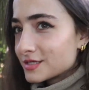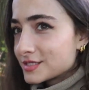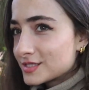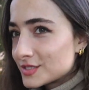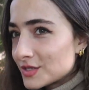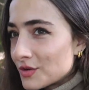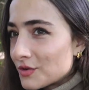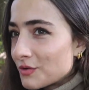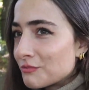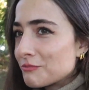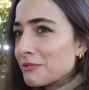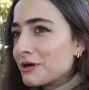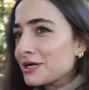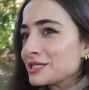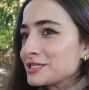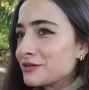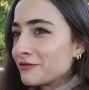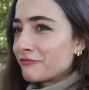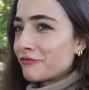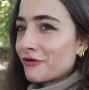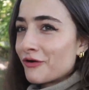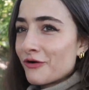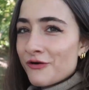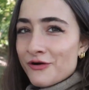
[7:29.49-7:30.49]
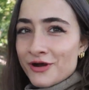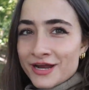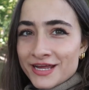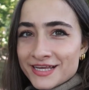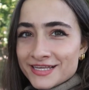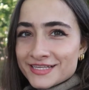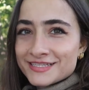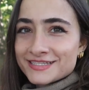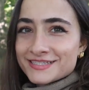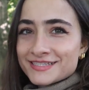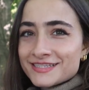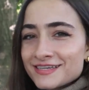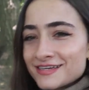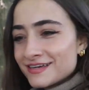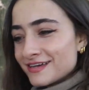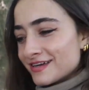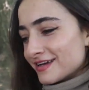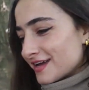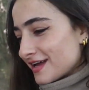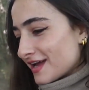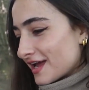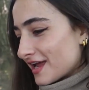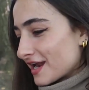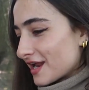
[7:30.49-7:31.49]
so much forest
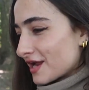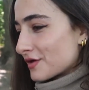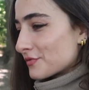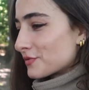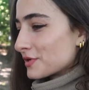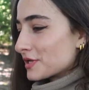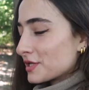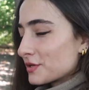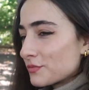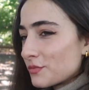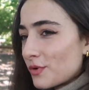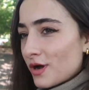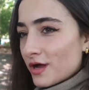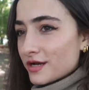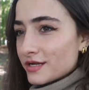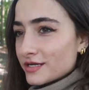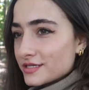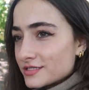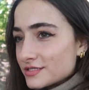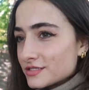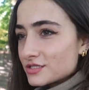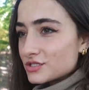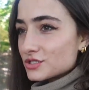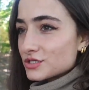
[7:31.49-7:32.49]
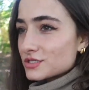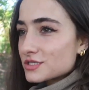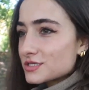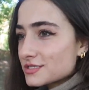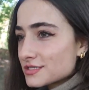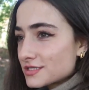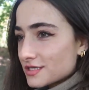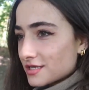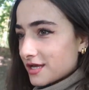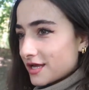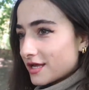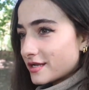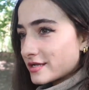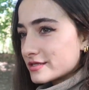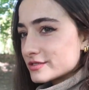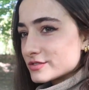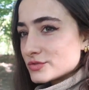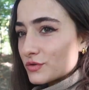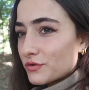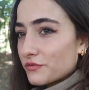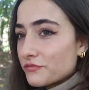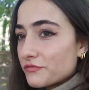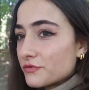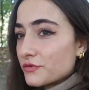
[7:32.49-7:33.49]
and I really wanted to just get
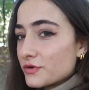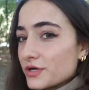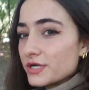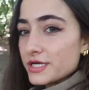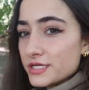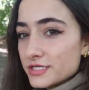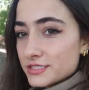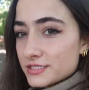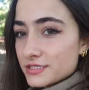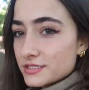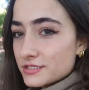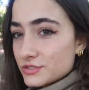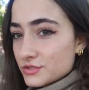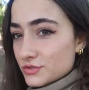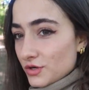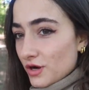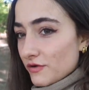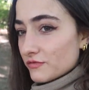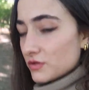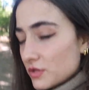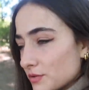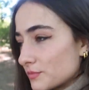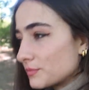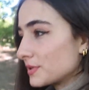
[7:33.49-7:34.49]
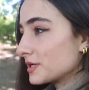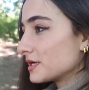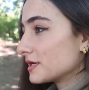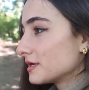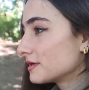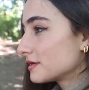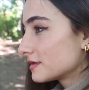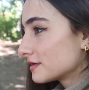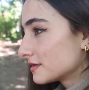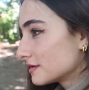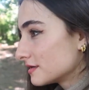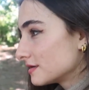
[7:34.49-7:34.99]
into a forest and travel a bit